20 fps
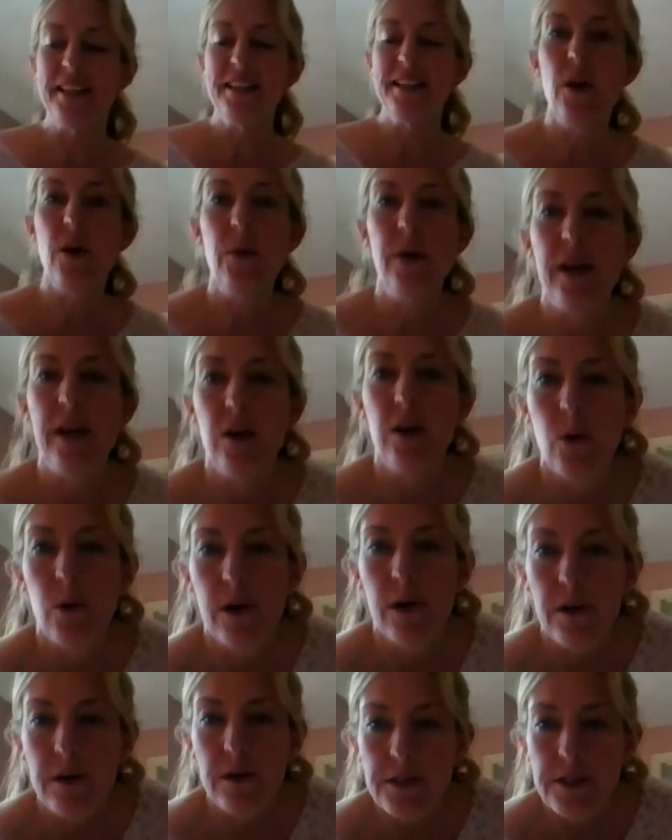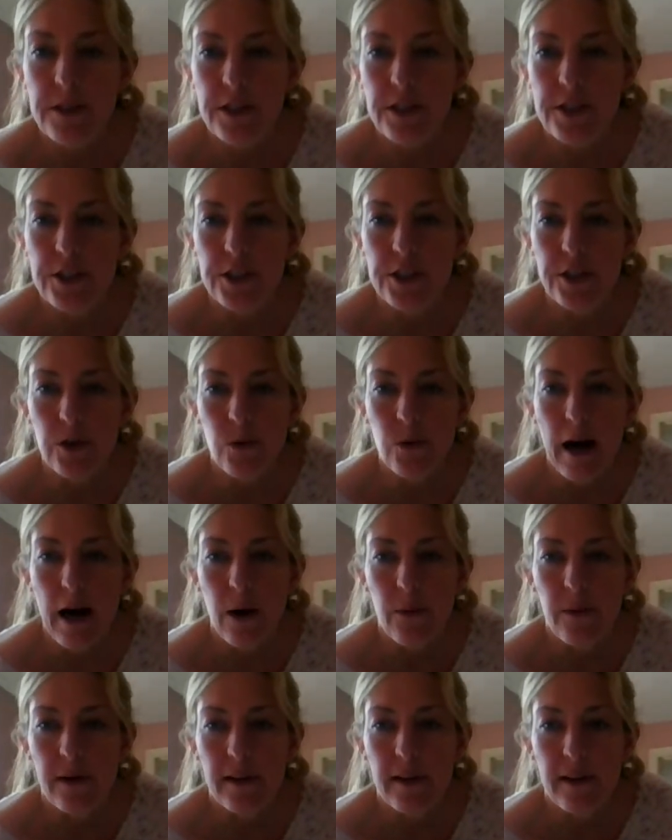so in order to do
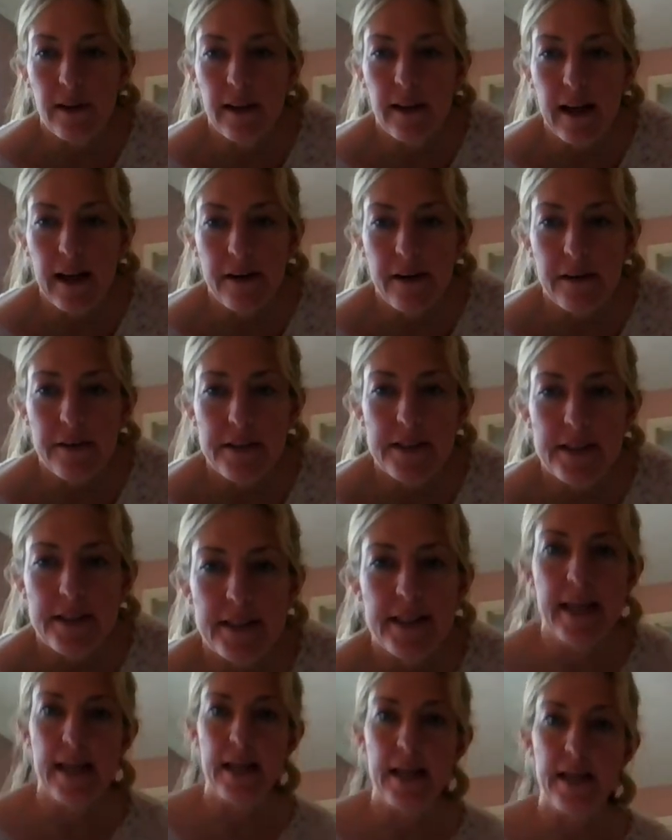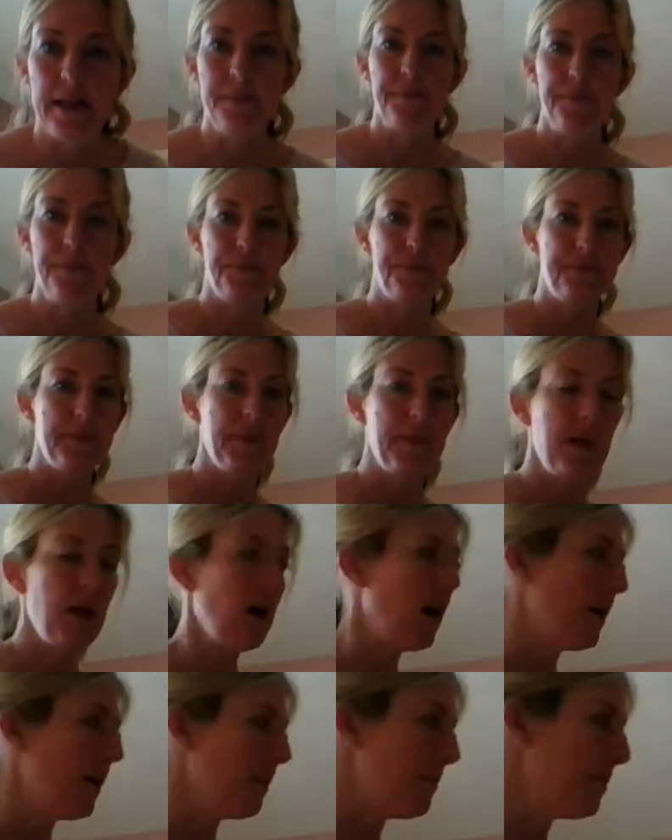our letter Z,
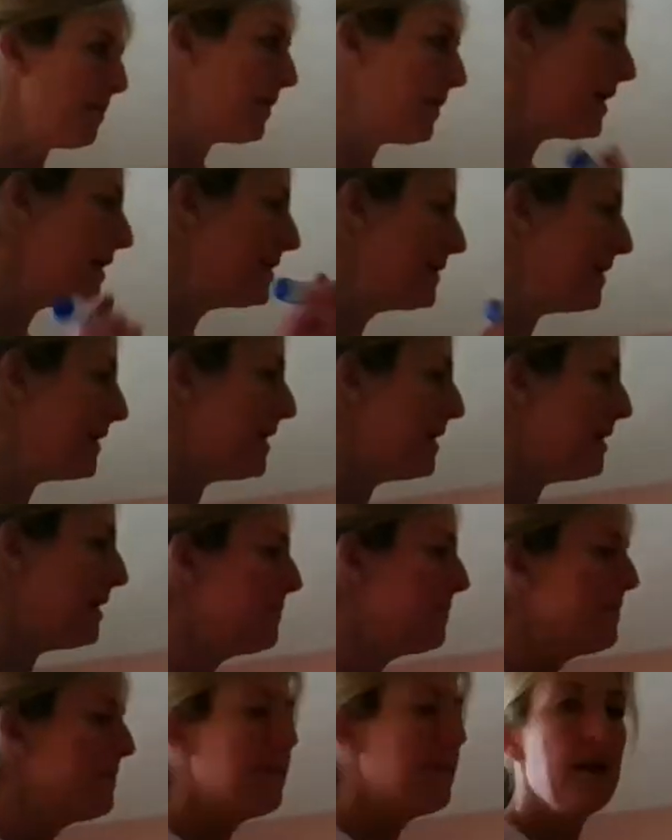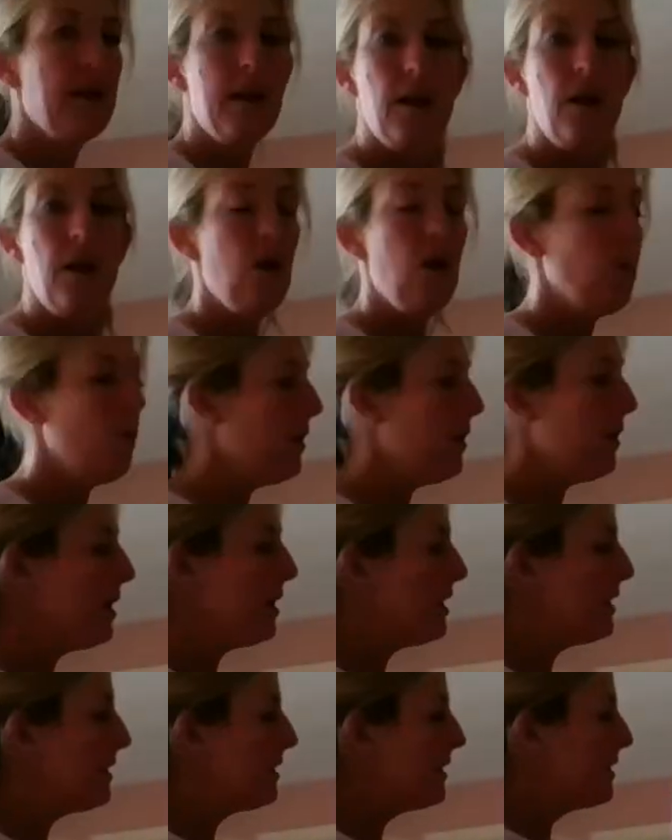uppercase Z, we're
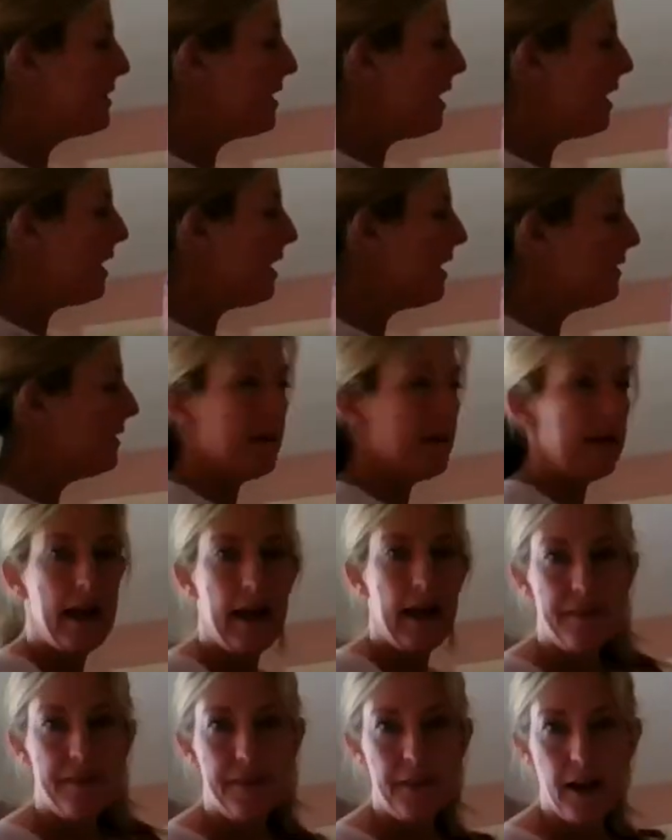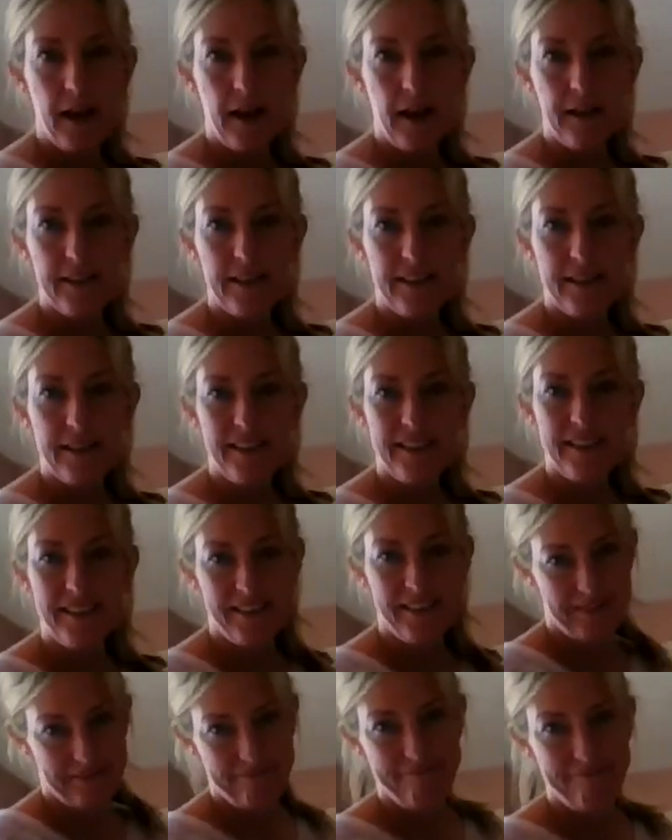going to start at the
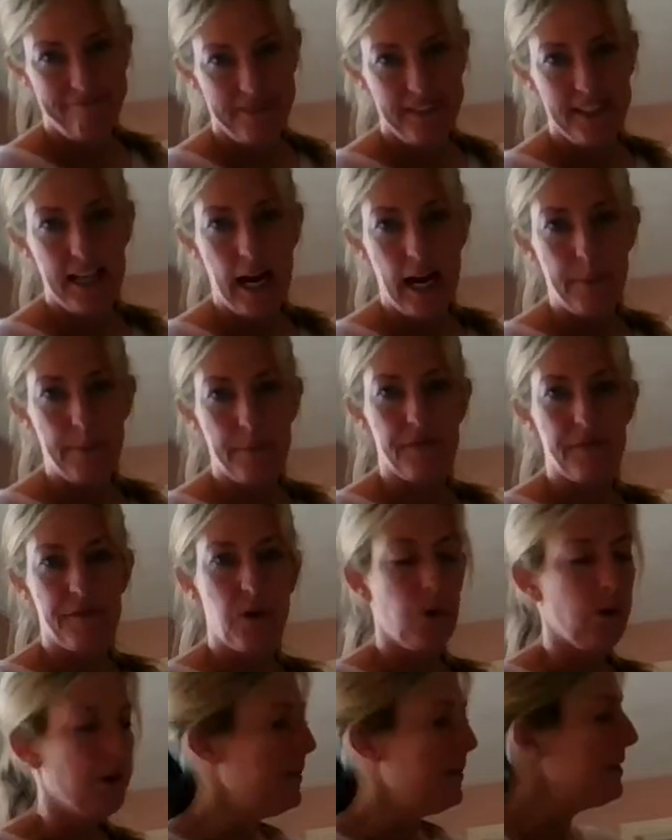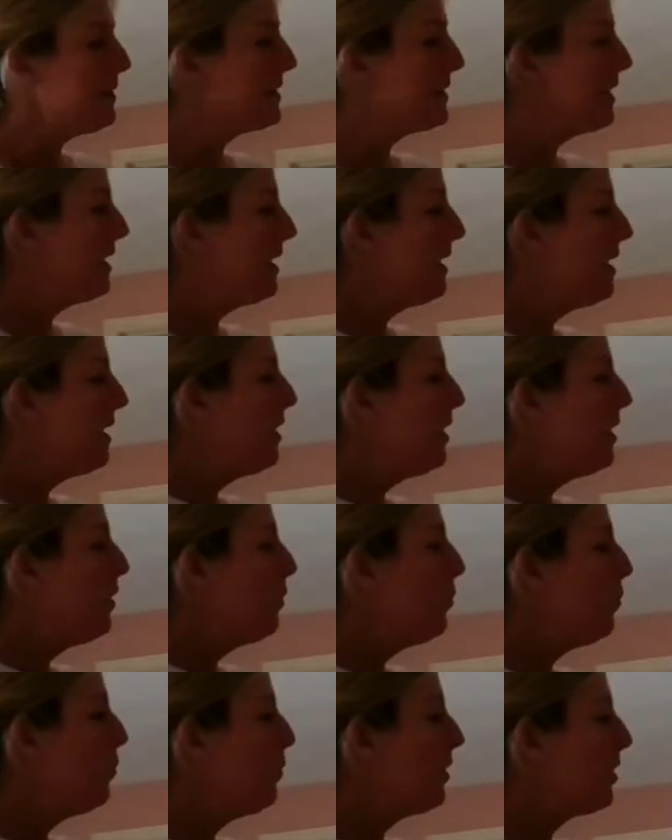top, of course.
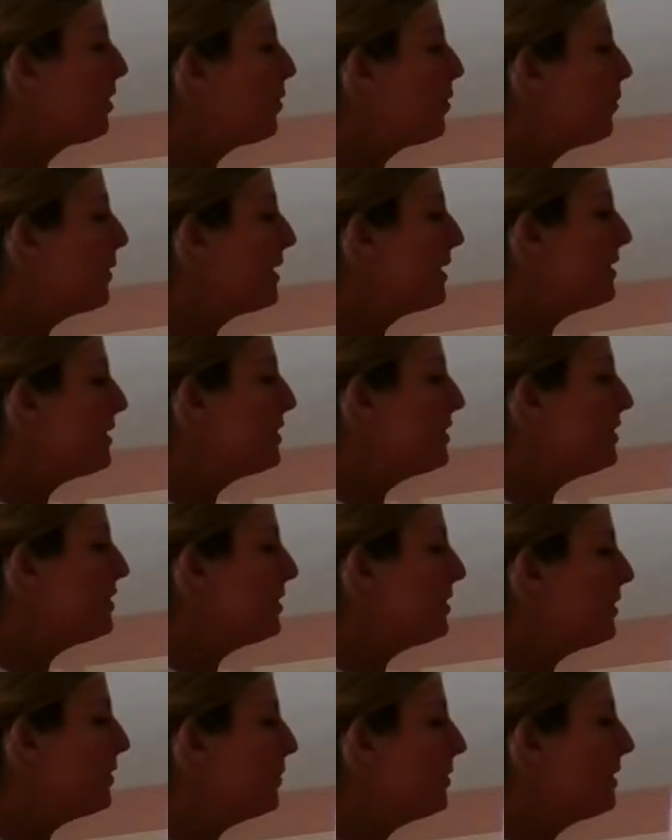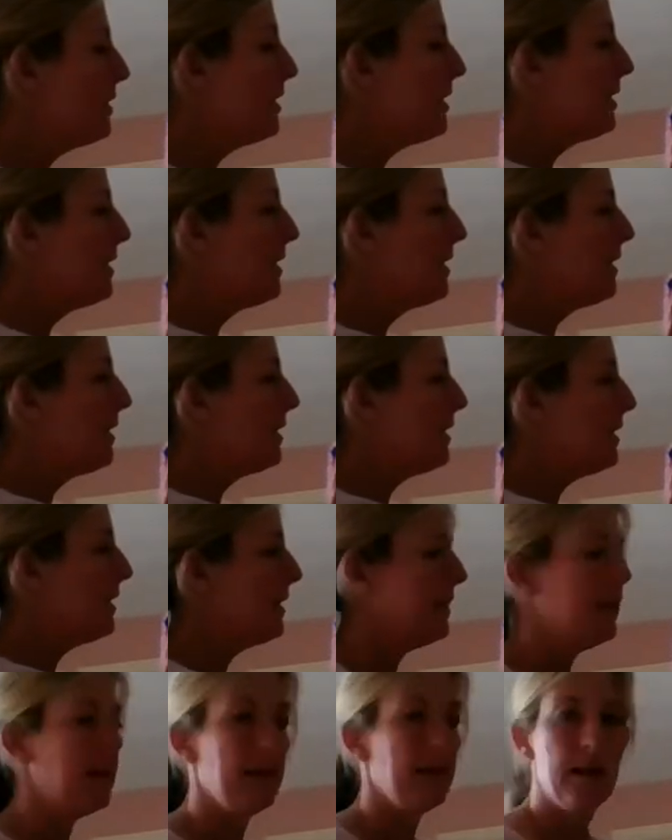We're going to do
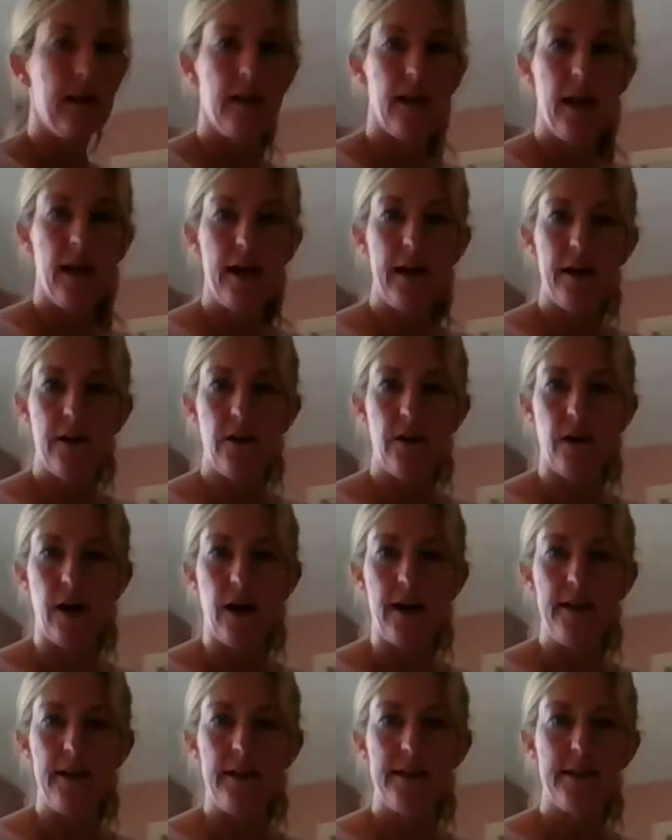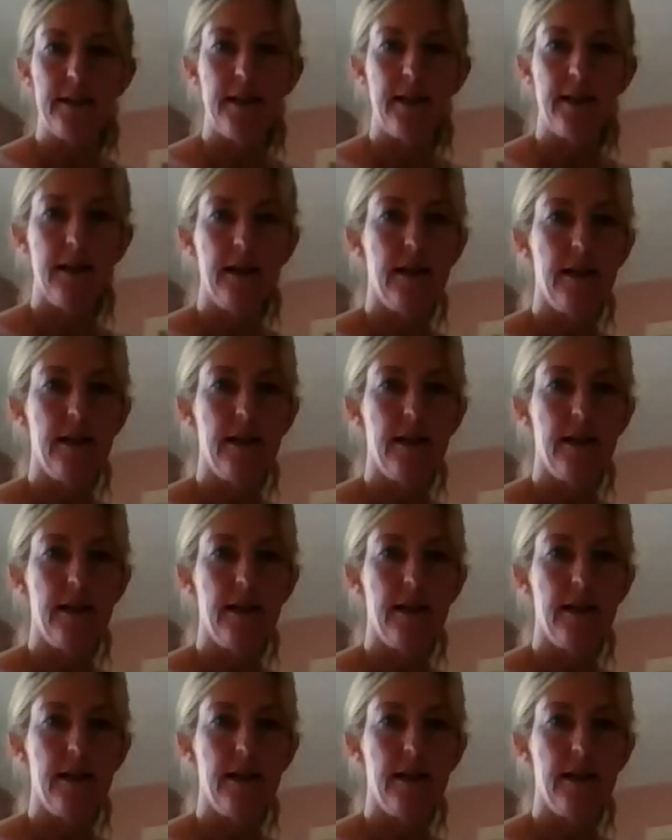little line across.